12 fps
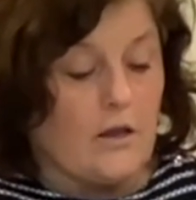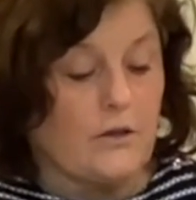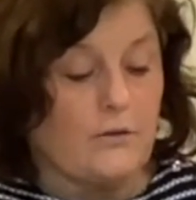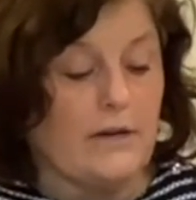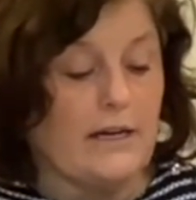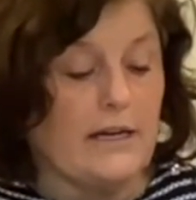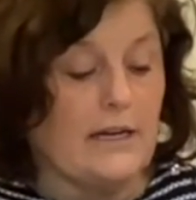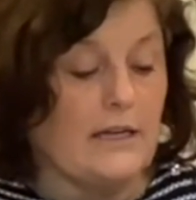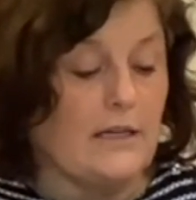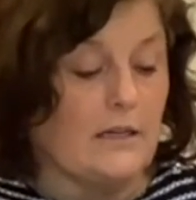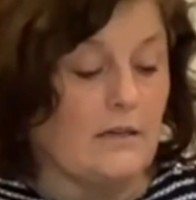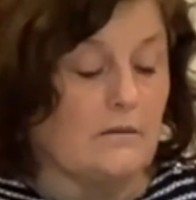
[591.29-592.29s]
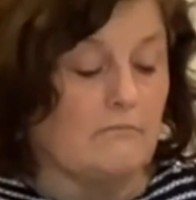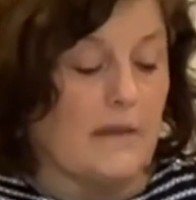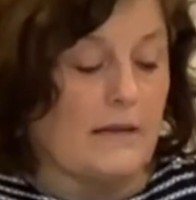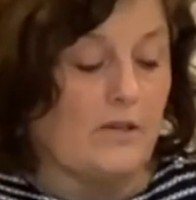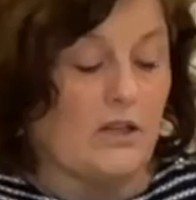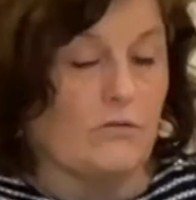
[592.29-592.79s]

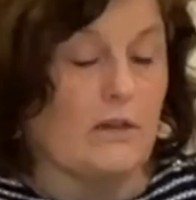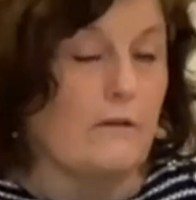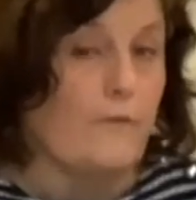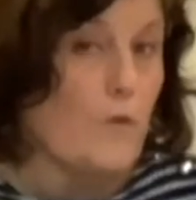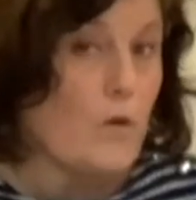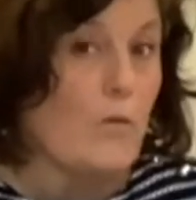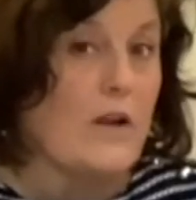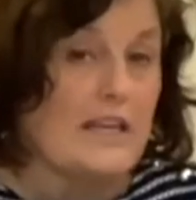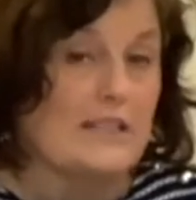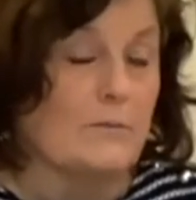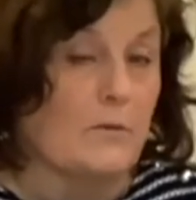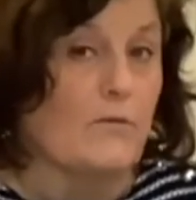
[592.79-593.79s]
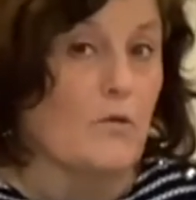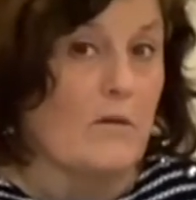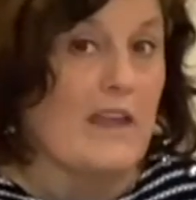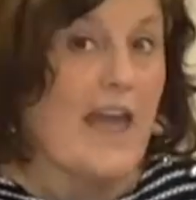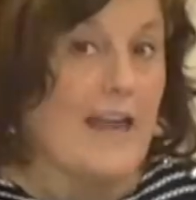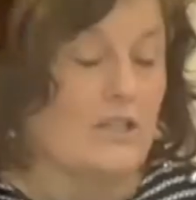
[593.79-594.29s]
maybe 3 to 4 weeks before
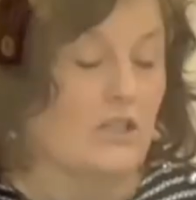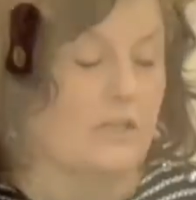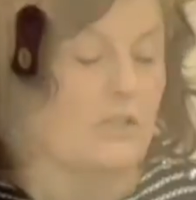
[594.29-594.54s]
we actually